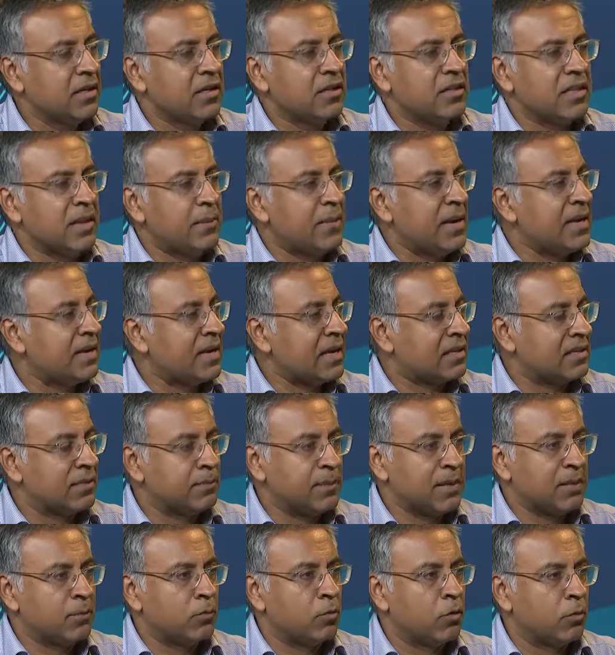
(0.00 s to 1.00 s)
They may get a
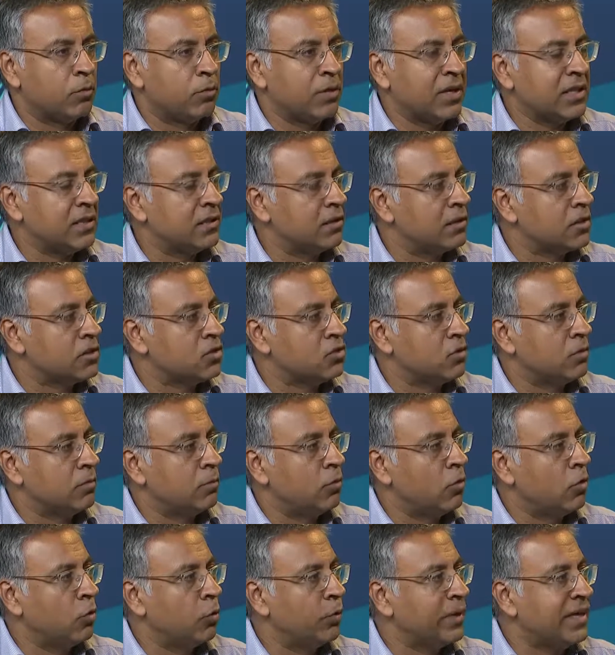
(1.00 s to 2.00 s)
bit more breathless or
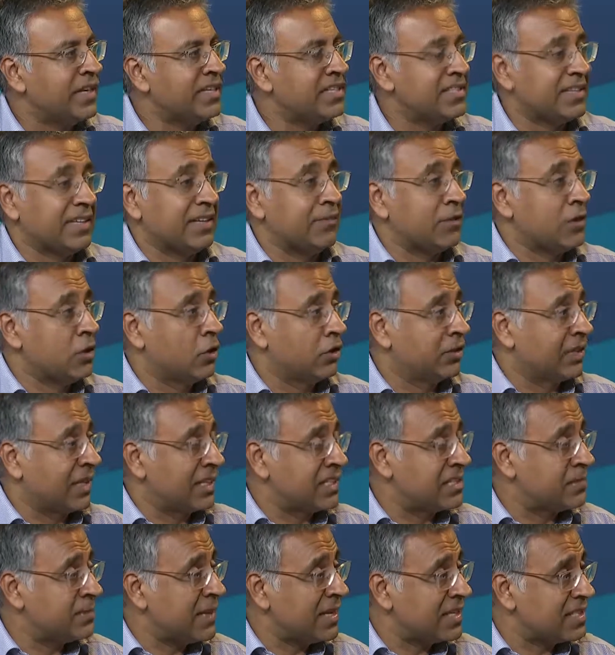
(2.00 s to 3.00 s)
more wheezy. They're not
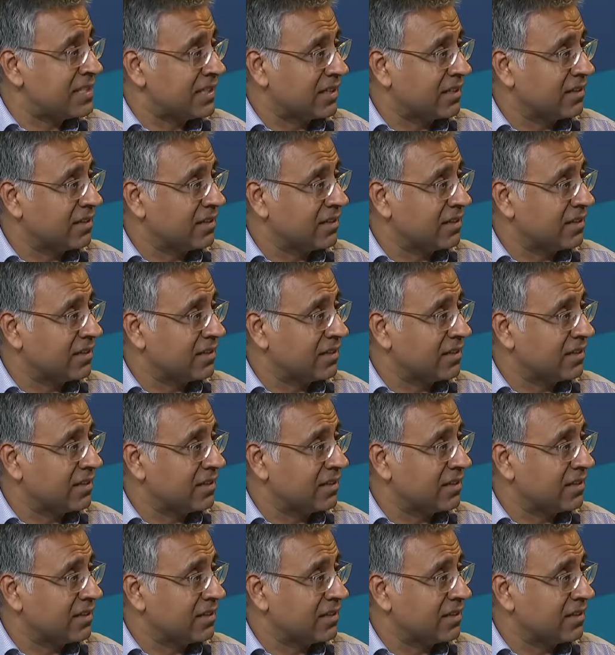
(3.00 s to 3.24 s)
asthmatic.